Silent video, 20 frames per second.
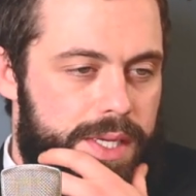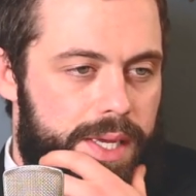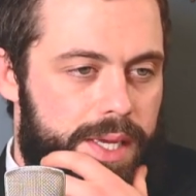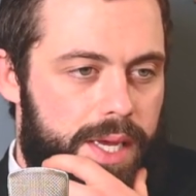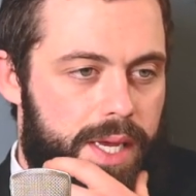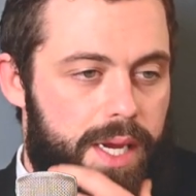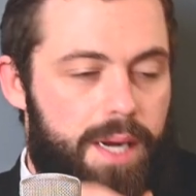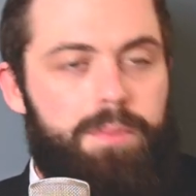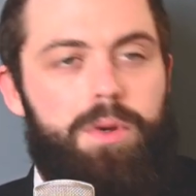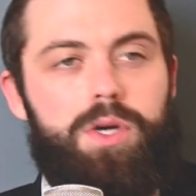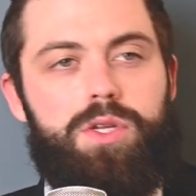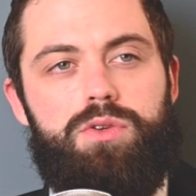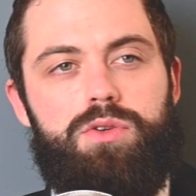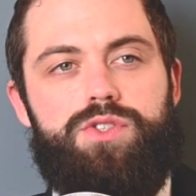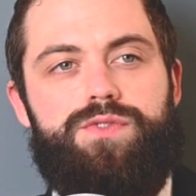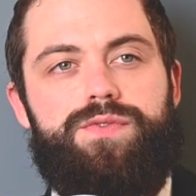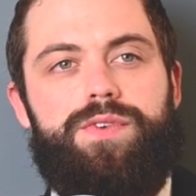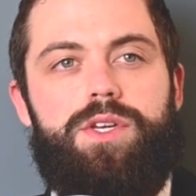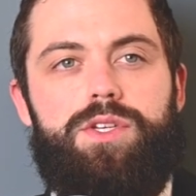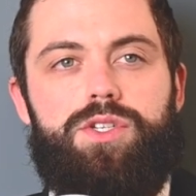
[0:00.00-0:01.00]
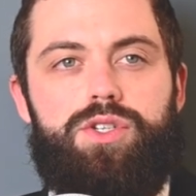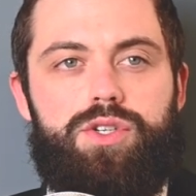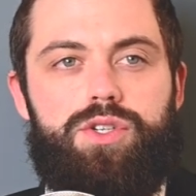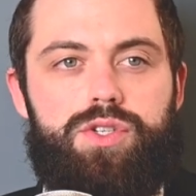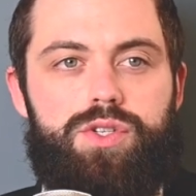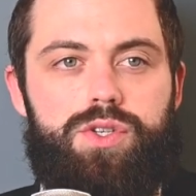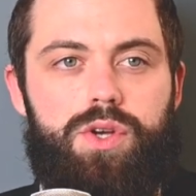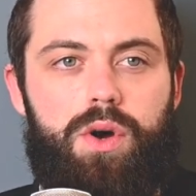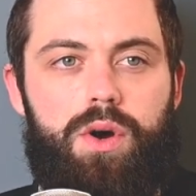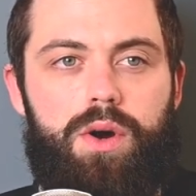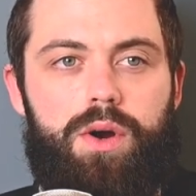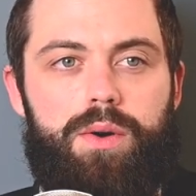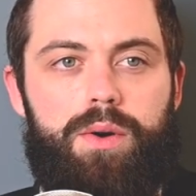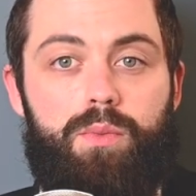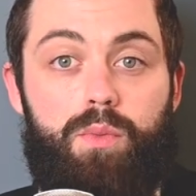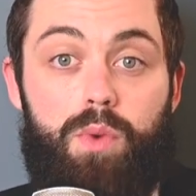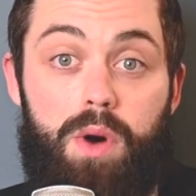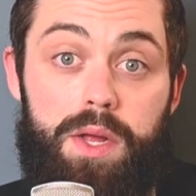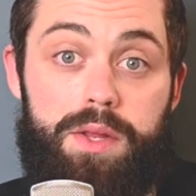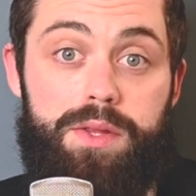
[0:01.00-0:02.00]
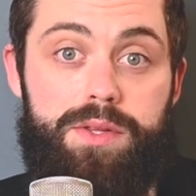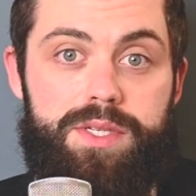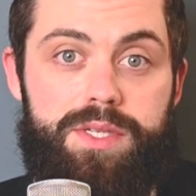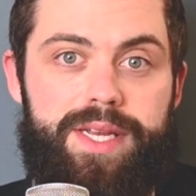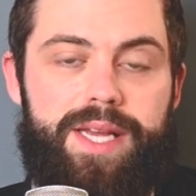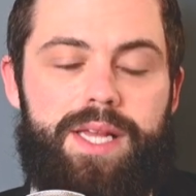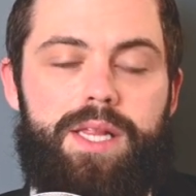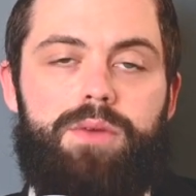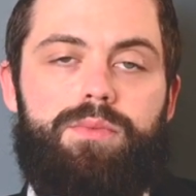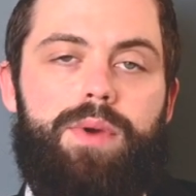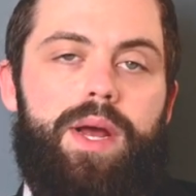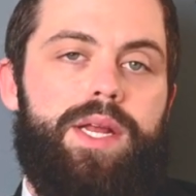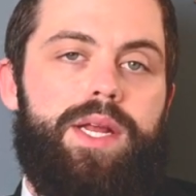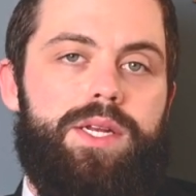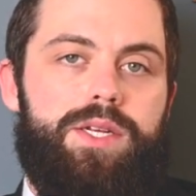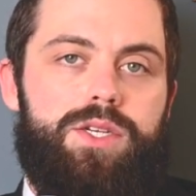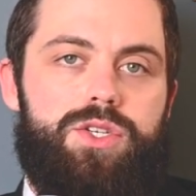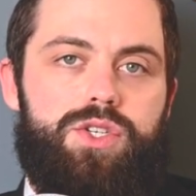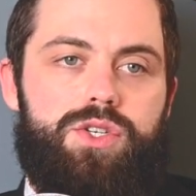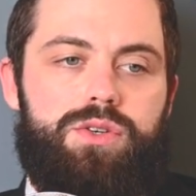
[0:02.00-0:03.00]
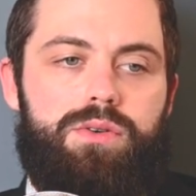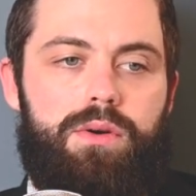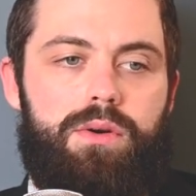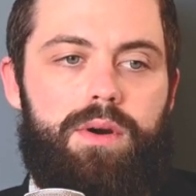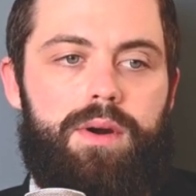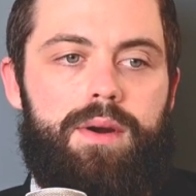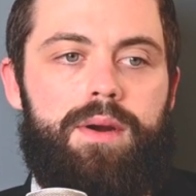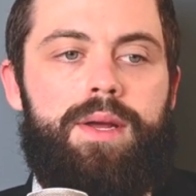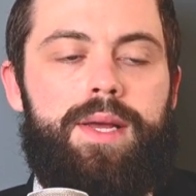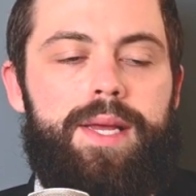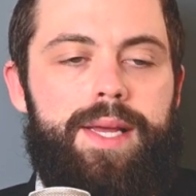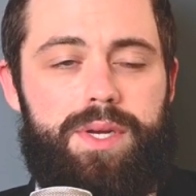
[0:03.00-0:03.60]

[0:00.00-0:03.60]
And among those features are one, the daily readiness score,